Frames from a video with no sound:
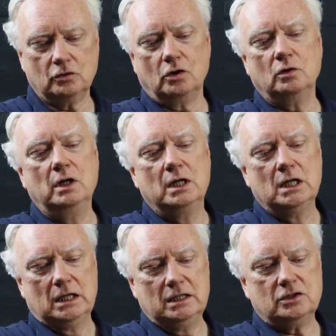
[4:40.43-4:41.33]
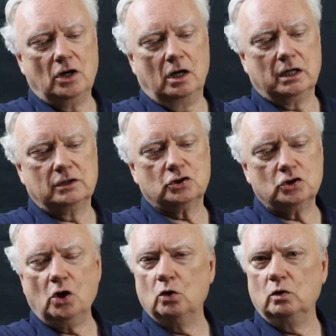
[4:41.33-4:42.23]
You know, this dog is
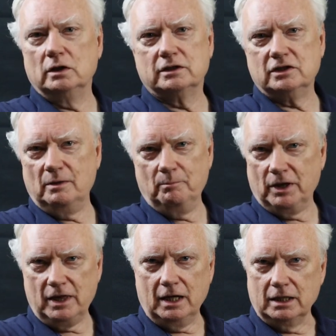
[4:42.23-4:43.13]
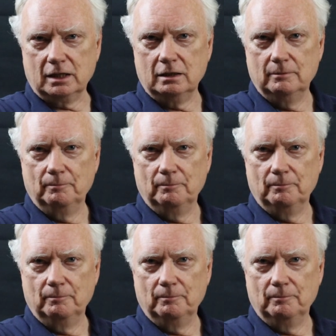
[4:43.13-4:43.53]
so sympathetic.